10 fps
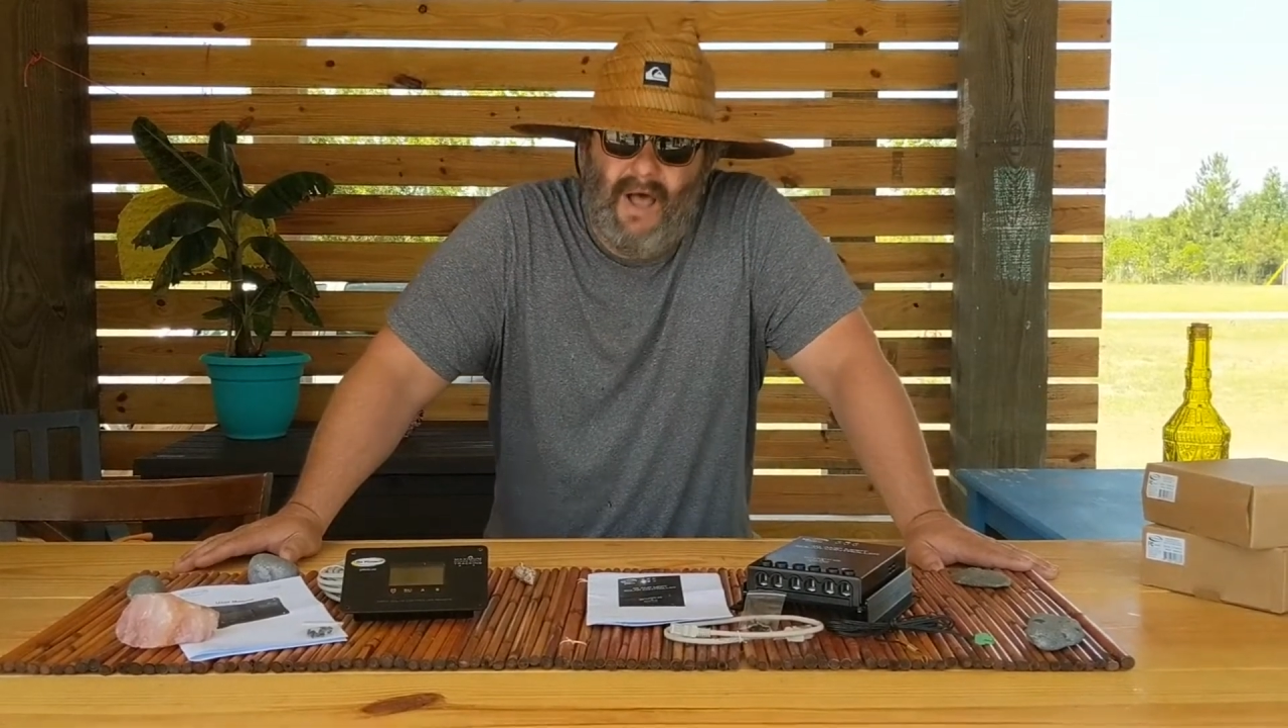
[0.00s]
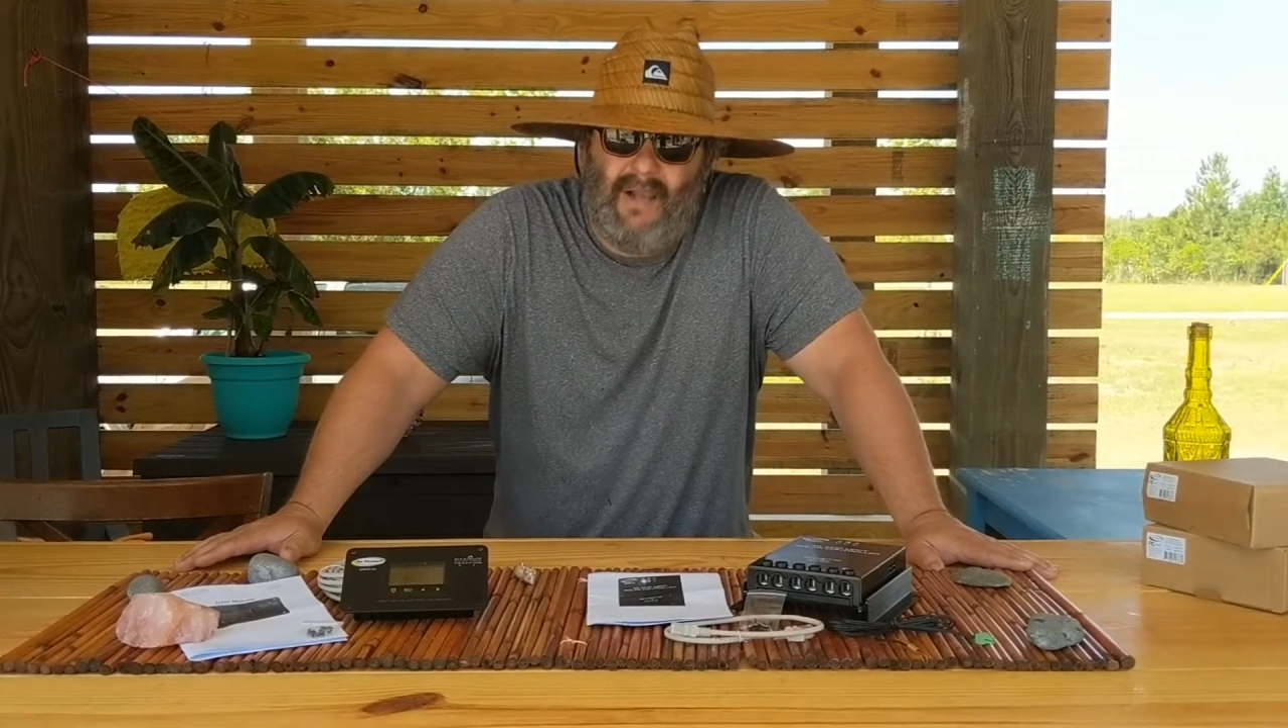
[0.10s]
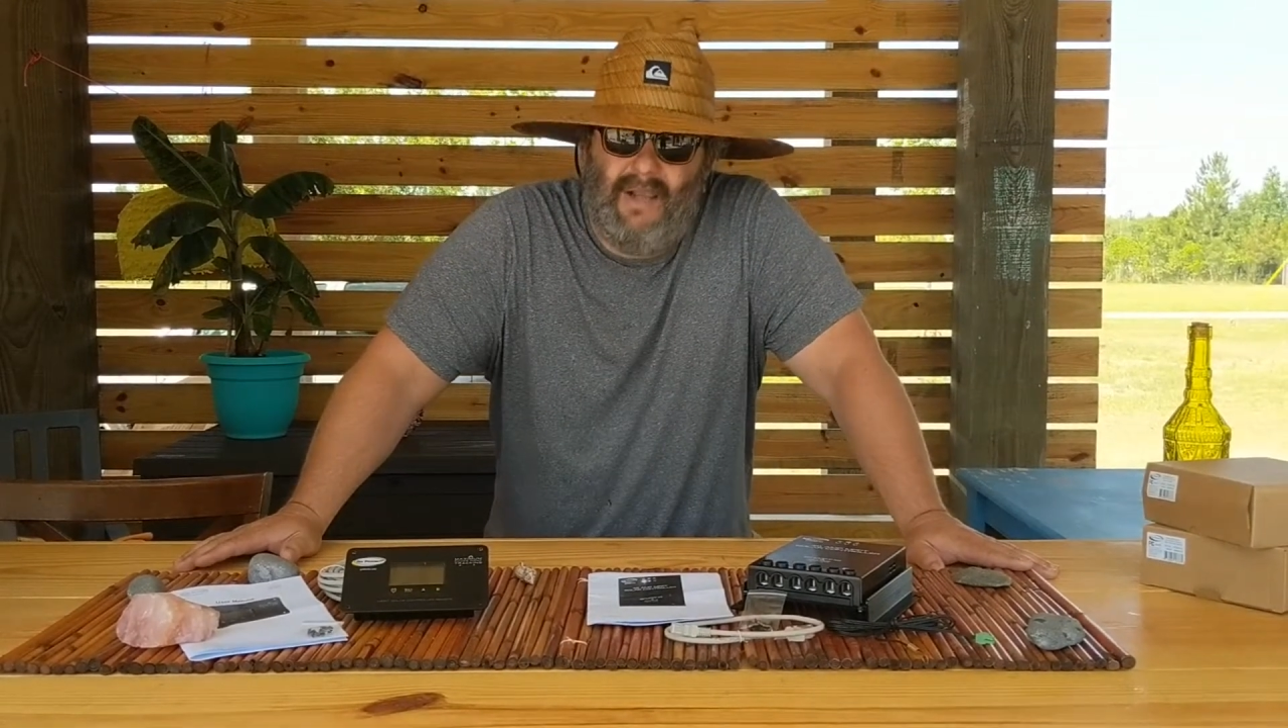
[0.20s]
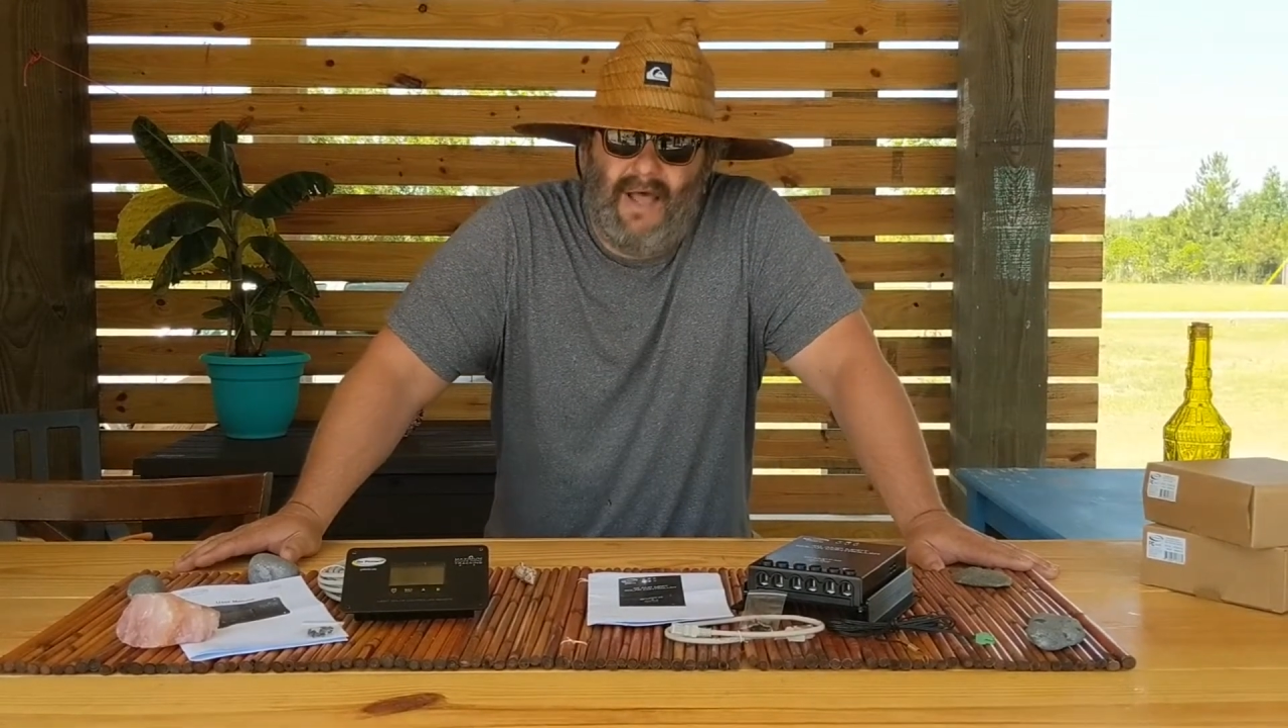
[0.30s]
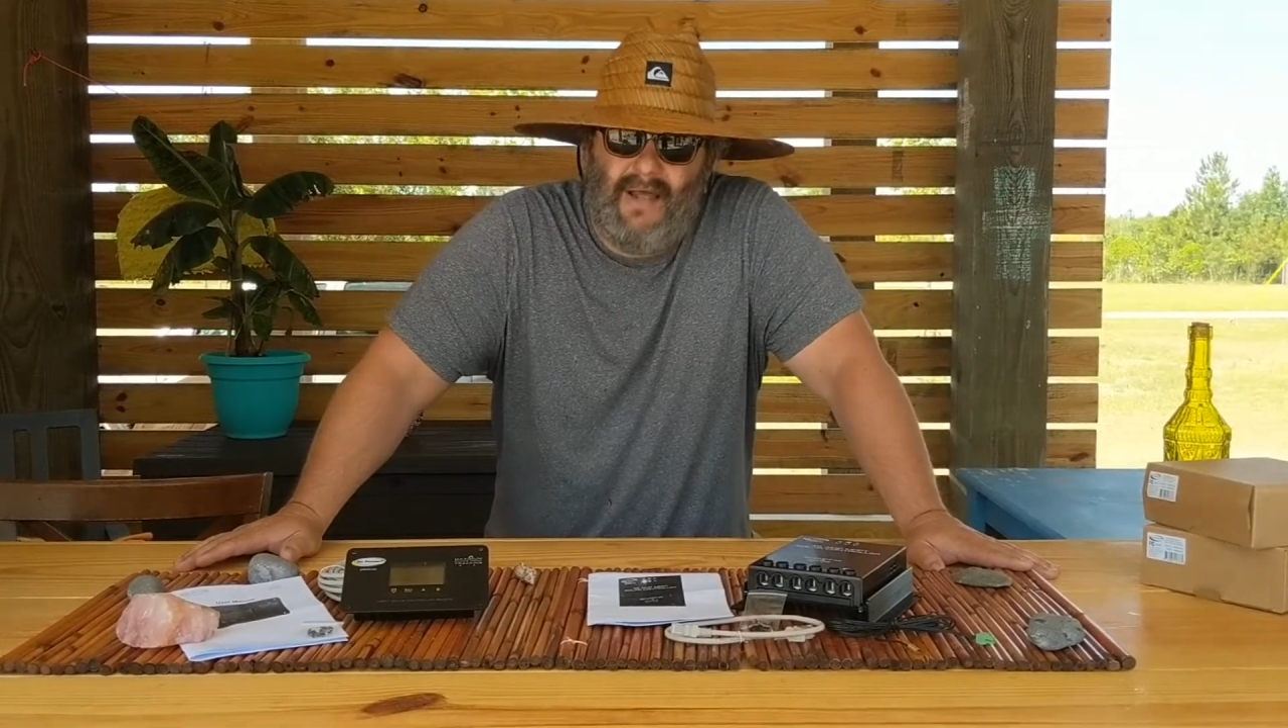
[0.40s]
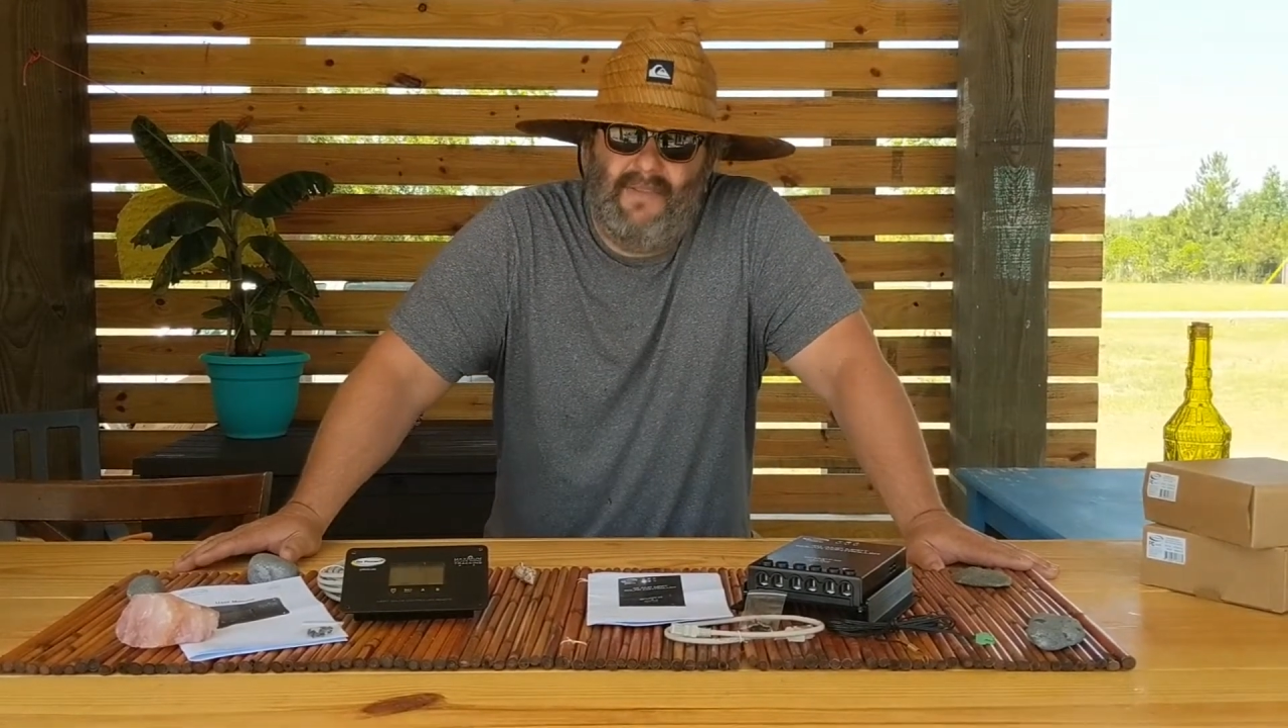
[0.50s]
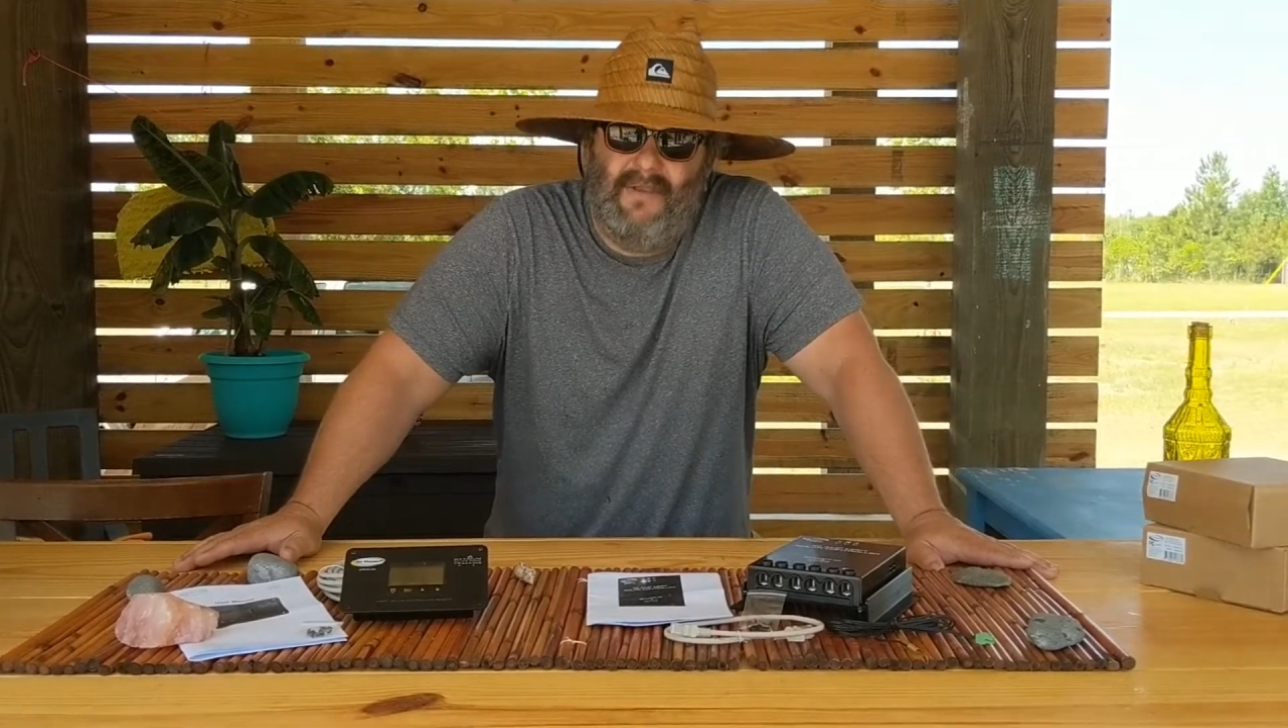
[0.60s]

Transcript: a lot of